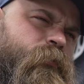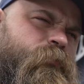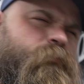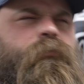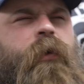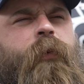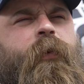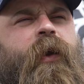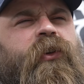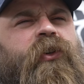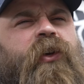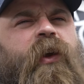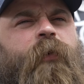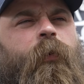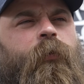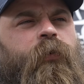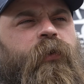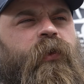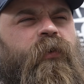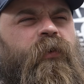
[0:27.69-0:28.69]
Maybe I should come
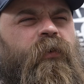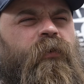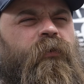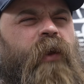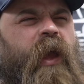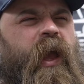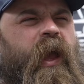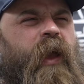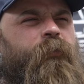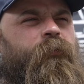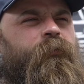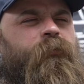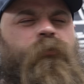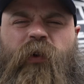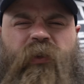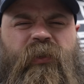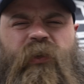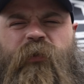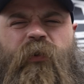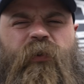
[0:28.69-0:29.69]
up with a new name.
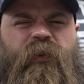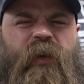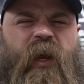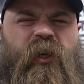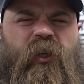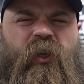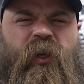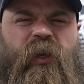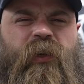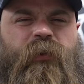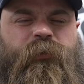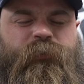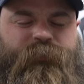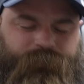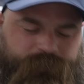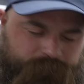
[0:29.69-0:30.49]
What's in rotation?